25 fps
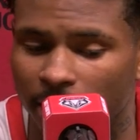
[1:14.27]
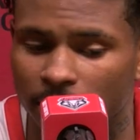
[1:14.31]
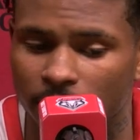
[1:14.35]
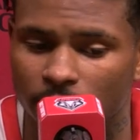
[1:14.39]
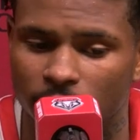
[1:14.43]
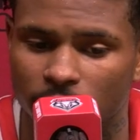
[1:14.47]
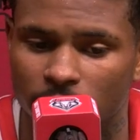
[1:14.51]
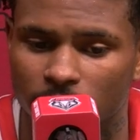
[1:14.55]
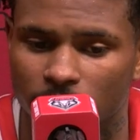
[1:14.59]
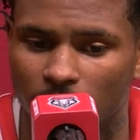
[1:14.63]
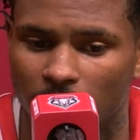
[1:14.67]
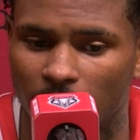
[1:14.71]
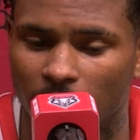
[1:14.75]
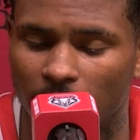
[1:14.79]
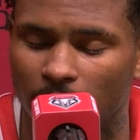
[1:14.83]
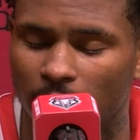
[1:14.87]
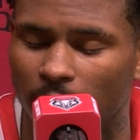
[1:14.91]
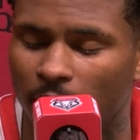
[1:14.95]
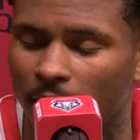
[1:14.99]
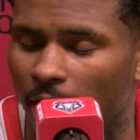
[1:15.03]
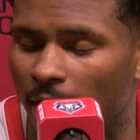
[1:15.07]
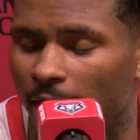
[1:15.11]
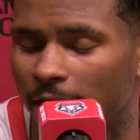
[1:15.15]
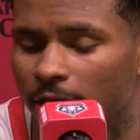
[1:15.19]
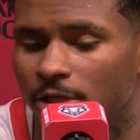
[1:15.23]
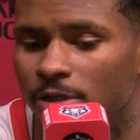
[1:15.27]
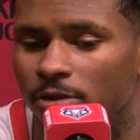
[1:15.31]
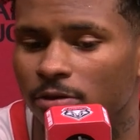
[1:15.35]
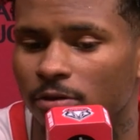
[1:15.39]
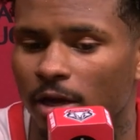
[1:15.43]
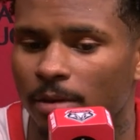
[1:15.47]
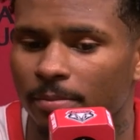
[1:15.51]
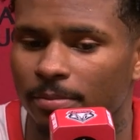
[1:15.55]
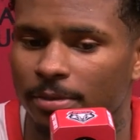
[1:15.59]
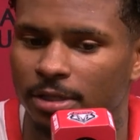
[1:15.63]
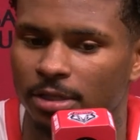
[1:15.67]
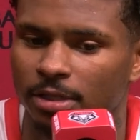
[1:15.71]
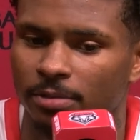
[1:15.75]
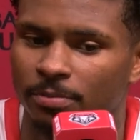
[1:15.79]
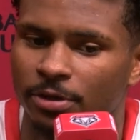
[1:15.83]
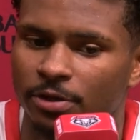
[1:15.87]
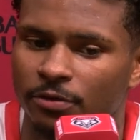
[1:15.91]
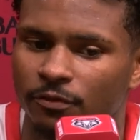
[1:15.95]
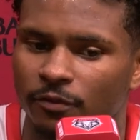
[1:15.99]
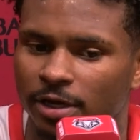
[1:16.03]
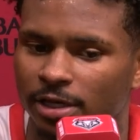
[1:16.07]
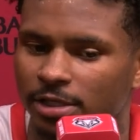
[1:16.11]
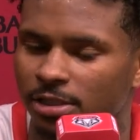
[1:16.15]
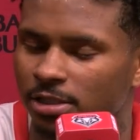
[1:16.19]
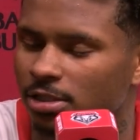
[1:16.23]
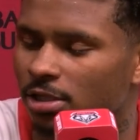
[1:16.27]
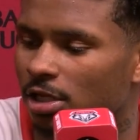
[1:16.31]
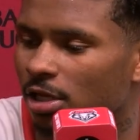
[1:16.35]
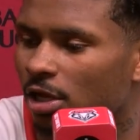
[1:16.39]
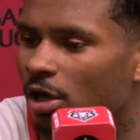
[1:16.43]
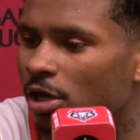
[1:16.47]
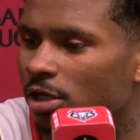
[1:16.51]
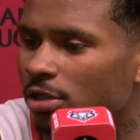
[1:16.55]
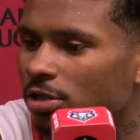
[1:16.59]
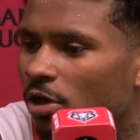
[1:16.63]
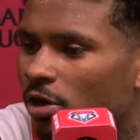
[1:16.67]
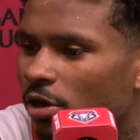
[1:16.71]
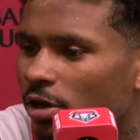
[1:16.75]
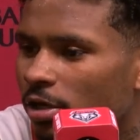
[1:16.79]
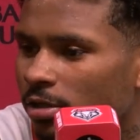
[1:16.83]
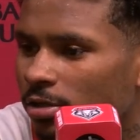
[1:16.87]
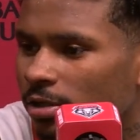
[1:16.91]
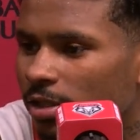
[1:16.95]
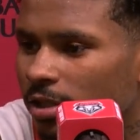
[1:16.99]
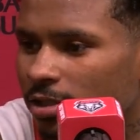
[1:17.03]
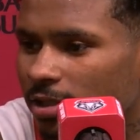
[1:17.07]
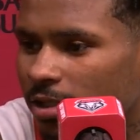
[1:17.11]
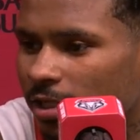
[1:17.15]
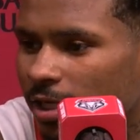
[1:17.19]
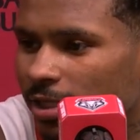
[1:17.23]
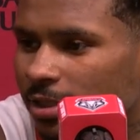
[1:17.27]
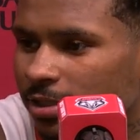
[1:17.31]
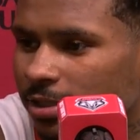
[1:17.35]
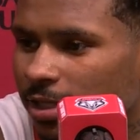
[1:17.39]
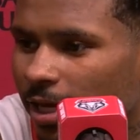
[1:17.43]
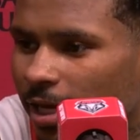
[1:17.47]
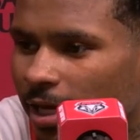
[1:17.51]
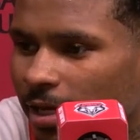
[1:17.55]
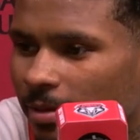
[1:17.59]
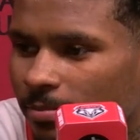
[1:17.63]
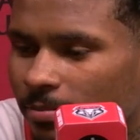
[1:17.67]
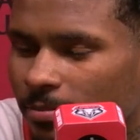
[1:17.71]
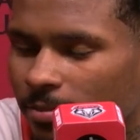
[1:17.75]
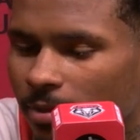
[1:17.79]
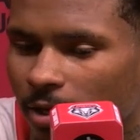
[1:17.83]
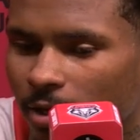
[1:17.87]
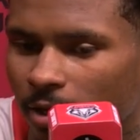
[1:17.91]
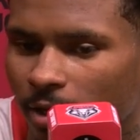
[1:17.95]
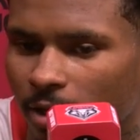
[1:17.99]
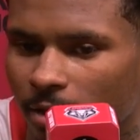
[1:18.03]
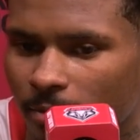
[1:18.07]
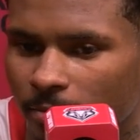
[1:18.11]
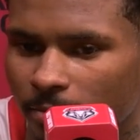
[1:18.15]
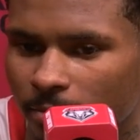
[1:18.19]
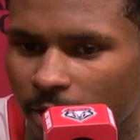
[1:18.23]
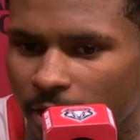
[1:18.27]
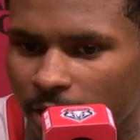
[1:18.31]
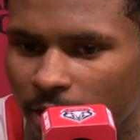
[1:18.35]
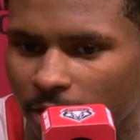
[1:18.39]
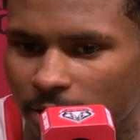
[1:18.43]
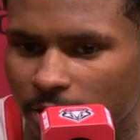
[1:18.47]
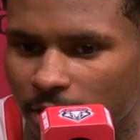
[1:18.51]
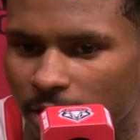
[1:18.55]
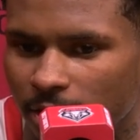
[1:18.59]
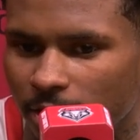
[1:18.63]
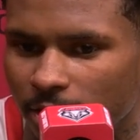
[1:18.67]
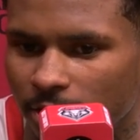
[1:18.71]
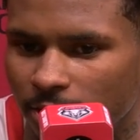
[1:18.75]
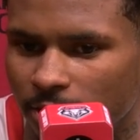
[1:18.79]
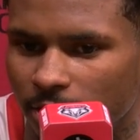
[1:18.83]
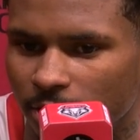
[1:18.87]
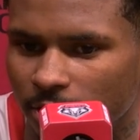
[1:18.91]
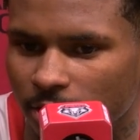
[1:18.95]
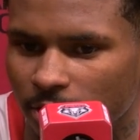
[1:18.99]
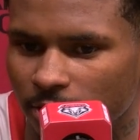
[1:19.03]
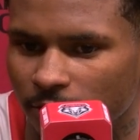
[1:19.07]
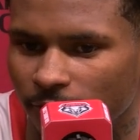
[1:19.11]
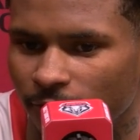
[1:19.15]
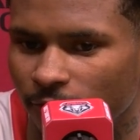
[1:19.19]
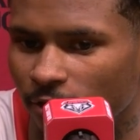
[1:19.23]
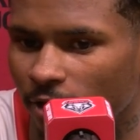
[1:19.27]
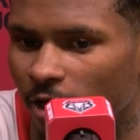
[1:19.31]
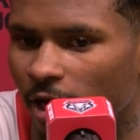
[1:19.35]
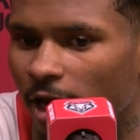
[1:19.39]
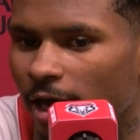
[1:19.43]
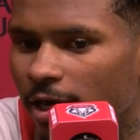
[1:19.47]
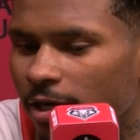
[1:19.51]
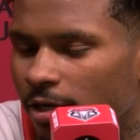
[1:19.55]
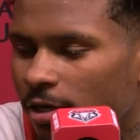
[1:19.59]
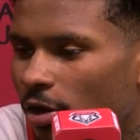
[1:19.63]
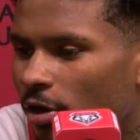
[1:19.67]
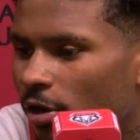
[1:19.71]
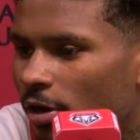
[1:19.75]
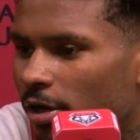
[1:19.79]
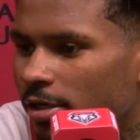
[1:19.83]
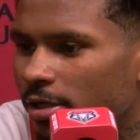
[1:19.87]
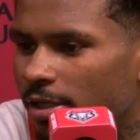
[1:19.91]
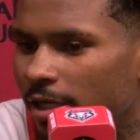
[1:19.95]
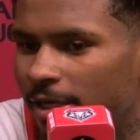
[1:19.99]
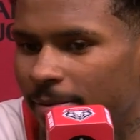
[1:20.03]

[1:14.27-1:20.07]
I do. I mean, the mid-range is a lost art in today's game, and it's a forgotten art.